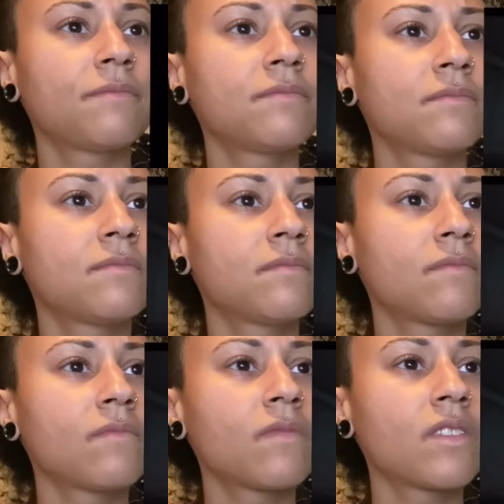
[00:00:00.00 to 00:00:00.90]

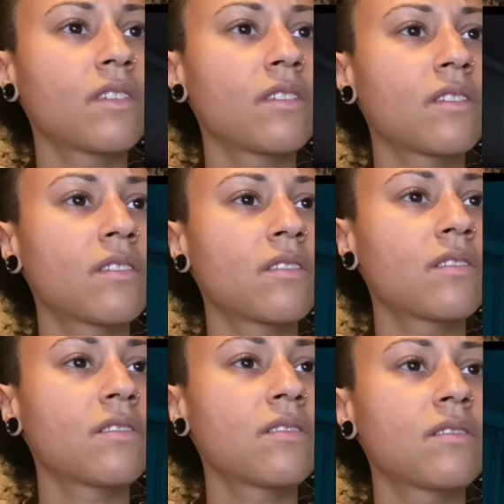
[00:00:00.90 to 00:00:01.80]

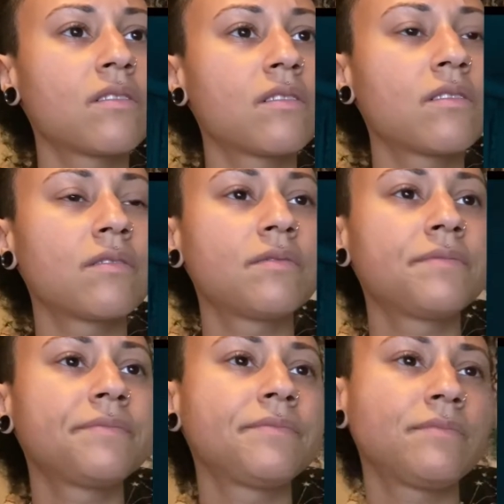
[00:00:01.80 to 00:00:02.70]

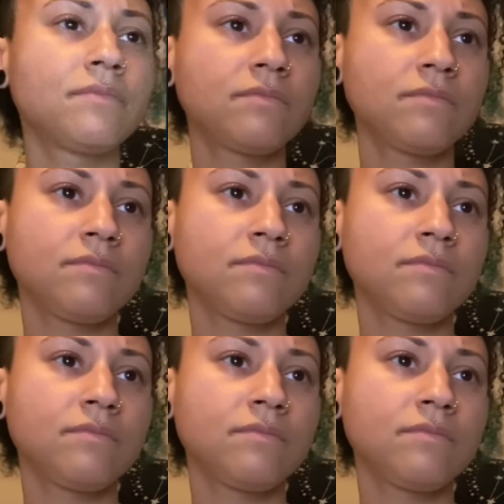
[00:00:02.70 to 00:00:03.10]
Nobody speaks.